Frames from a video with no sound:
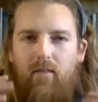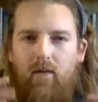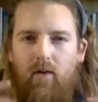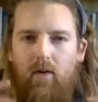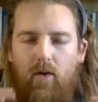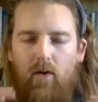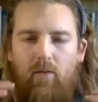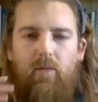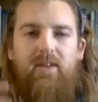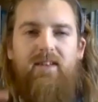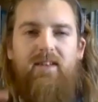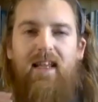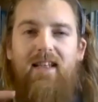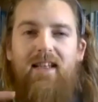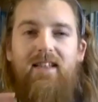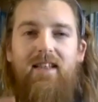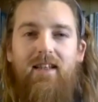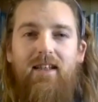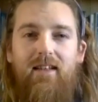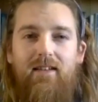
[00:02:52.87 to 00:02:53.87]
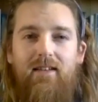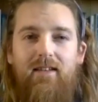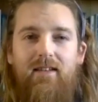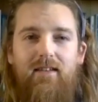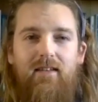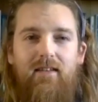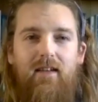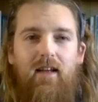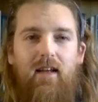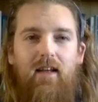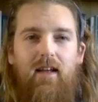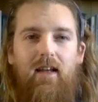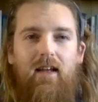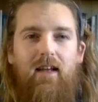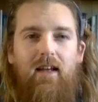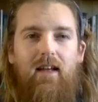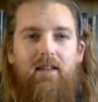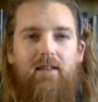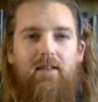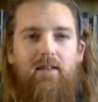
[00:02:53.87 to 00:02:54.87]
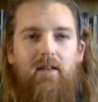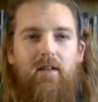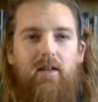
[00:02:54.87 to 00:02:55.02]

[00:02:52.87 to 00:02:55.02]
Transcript: or sentience is